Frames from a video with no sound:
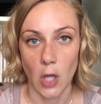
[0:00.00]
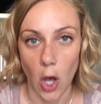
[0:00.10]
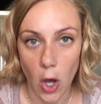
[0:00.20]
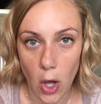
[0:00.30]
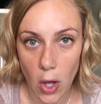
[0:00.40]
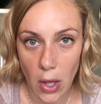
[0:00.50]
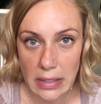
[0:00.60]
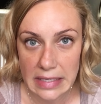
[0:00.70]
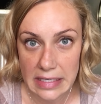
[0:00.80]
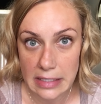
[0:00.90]
All
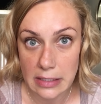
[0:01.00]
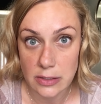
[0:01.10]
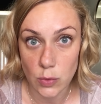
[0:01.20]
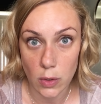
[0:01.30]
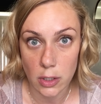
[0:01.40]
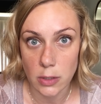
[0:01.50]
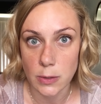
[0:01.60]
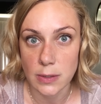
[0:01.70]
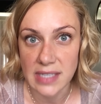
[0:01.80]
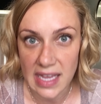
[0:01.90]
eating disorders
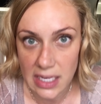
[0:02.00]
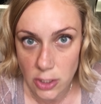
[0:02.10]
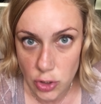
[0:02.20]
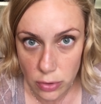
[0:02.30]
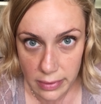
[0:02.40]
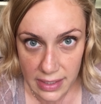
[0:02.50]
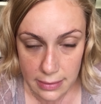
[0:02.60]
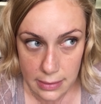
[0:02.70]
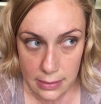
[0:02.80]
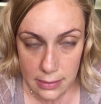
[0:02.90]
are
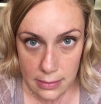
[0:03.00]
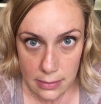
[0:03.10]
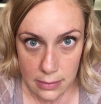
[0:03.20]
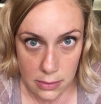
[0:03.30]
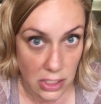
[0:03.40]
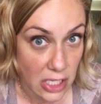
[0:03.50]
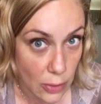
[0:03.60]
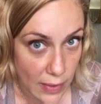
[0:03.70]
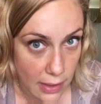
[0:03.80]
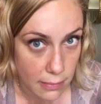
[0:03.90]
dangerous. Do you hear
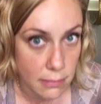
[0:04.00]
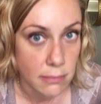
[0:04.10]
me?